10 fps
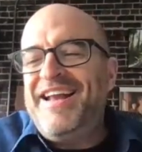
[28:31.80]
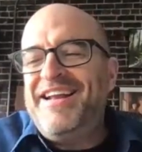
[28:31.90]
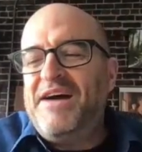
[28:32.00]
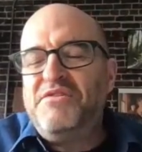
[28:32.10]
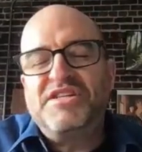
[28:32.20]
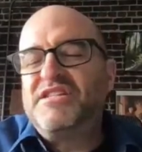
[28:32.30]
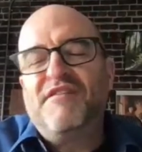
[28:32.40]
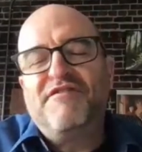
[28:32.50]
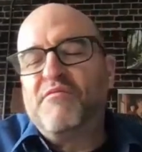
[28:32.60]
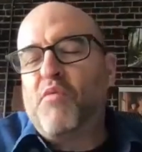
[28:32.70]
and I would just
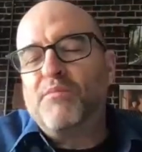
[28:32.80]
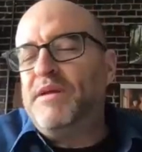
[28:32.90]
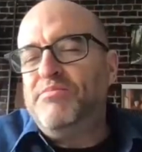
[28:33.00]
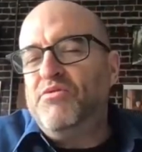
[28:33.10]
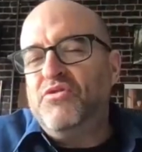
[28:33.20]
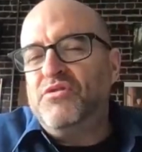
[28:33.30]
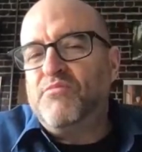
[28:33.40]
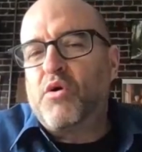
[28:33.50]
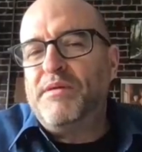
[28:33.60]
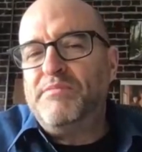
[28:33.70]
love for more people
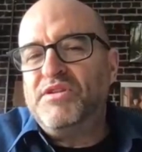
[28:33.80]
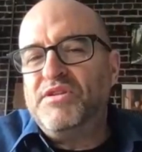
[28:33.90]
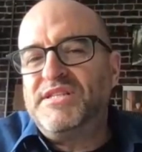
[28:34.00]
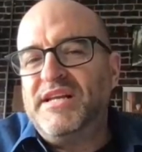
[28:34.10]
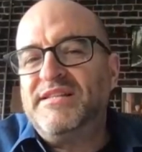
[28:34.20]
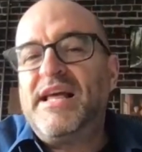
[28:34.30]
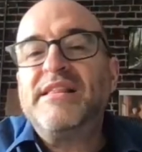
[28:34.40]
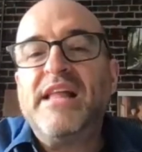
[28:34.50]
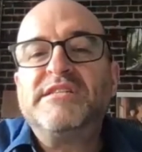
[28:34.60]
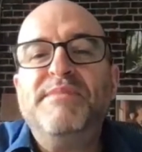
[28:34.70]
to see it. And
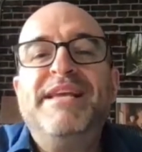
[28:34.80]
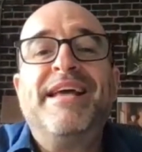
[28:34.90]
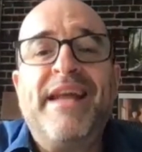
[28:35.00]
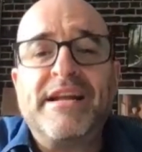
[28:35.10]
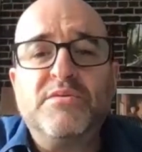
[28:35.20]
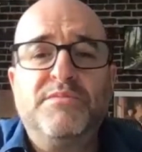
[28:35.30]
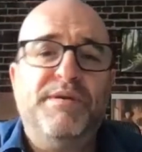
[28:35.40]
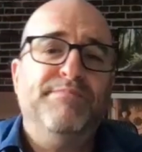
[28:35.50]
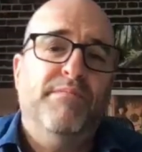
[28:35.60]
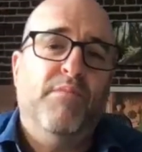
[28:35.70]
that lets me connect
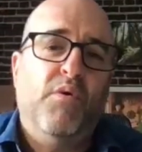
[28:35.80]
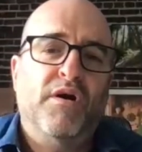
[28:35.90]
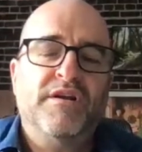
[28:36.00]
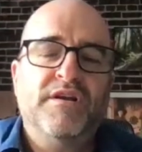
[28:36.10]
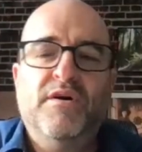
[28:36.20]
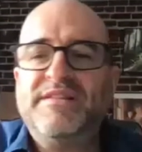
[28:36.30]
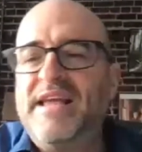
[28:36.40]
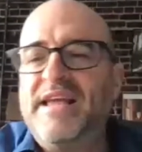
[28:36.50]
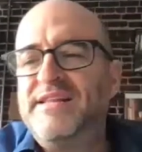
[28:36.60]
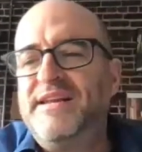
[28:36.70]
with people more. At
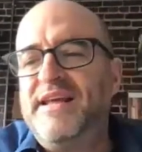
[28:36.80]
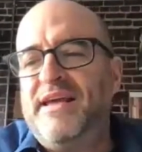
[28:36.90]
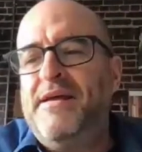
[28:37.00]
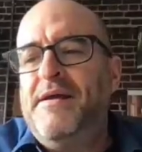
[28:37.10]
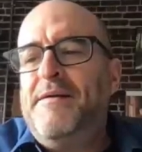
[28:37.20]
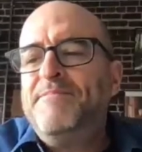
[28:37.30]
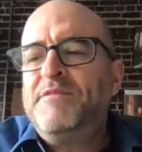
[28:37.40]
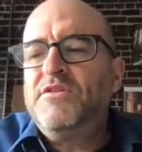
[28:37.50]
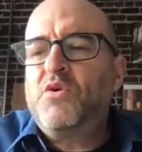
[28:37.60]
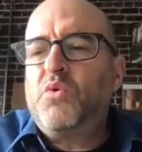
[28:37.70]
the end of the day,
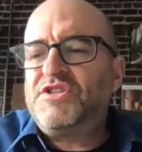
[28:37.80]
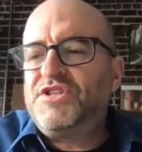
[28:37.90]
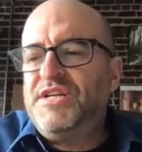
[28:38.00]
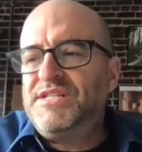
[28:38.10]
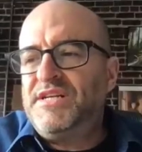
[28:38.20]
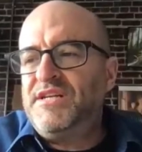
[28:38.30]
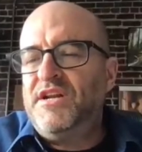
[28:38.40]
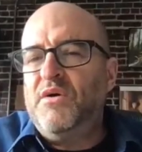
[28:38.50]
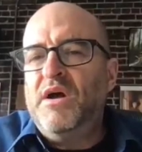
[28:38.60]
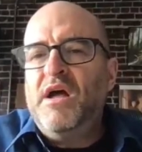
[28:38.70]
the question isn't,
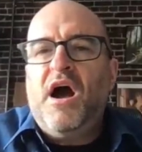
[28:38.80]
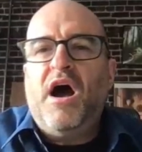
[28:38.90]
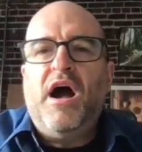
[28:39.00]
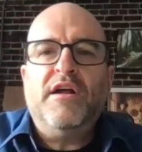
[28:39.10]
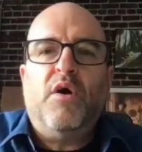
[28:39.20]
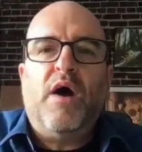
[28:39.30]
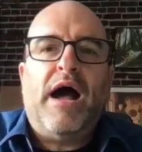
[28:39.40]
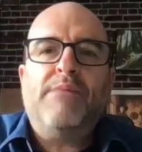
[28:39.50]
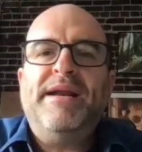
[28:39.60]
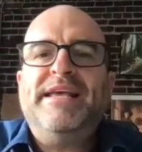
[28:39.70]

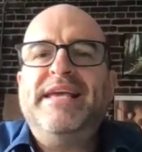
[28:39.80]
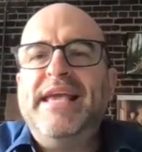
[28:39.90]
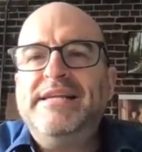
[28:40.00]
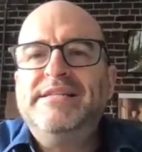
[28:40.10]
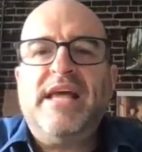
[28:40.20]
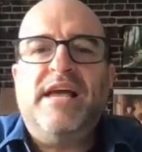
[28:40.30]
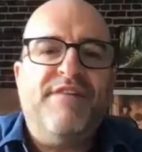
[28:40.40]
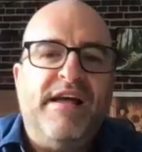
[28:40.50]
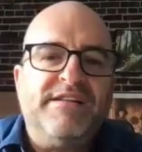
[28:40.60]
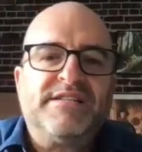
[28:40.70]
how many gigs,
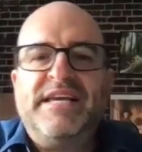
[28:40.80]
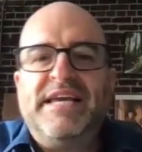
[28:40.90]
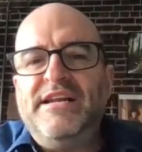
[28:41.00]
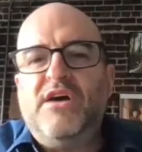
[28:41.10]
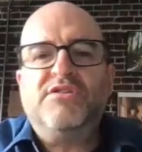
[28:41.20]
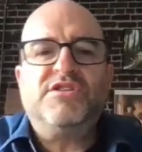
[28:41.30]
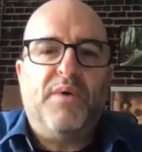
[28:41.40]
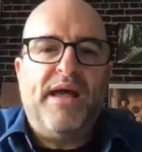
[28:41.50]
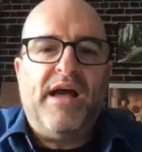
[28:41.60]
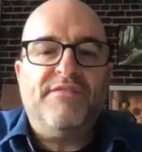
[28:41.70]
events, keynotes
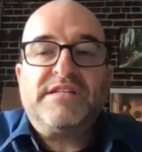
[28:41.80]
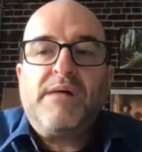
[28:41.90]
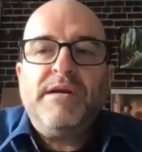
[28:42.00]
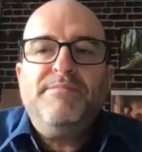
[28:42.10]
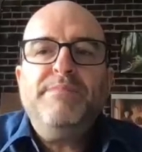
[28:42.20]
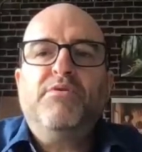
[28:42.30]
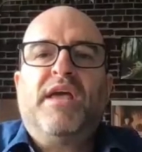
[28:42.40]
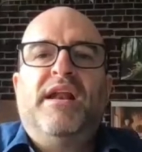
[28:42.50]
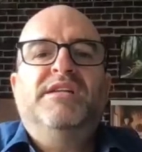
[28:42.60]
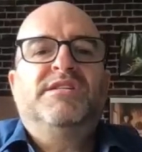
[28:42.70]
do I have? It's how many
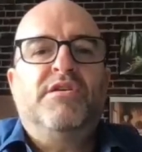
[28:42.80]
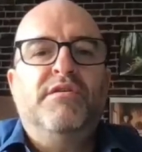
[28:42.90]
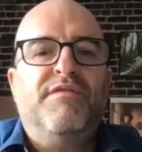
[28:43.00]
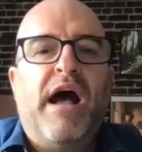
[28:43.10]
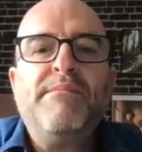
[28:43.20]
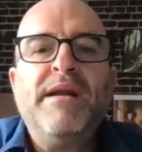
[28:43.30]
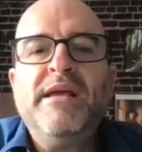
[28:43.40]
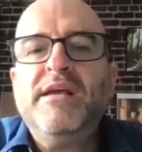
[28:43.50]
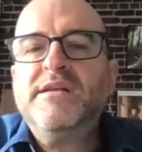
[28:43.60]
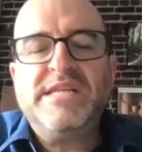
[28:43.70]
people can I serve? How
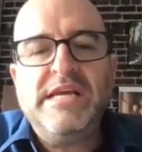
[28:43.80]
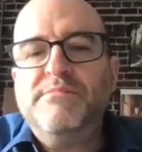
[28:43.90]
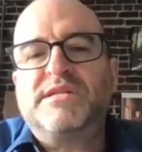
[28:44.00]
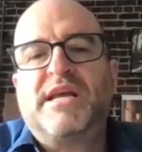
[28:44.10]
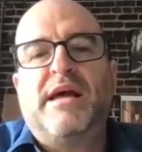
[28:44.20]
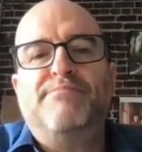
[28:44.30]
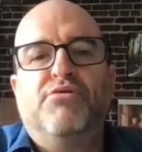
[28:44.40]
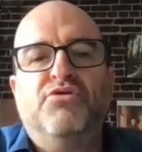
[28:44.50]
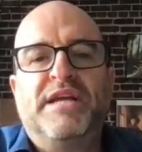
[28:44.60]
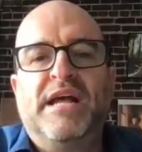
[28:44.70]
many teams can I
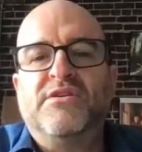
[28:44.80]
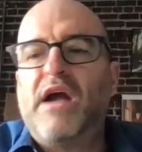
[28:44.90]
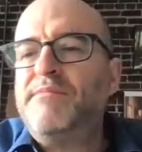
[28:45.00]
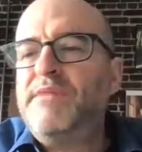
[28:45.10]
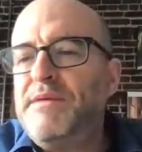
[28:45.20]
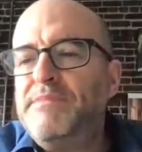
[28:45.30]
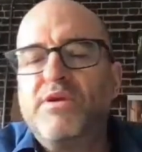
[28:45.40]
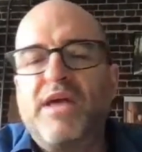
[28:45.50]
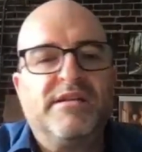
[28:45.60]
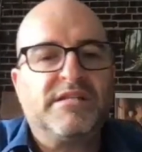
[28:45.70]
pull together? How many
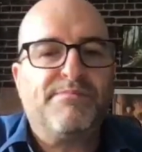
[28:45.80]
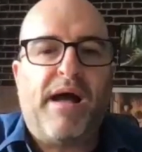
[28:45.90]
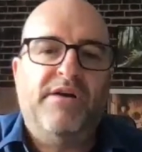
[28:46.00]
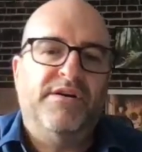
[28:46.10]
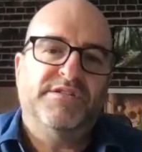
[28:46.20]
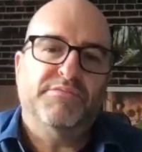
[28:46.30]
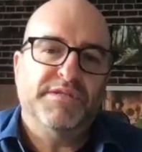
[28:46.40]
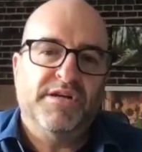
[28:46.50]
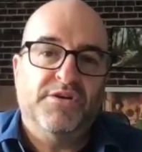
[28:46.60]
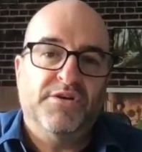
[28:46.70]
people get inspired as a
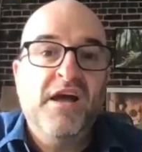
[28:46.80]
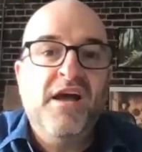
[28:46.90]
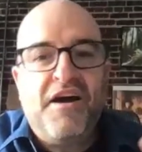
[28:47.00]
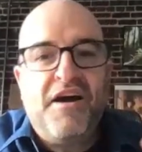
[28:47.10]
result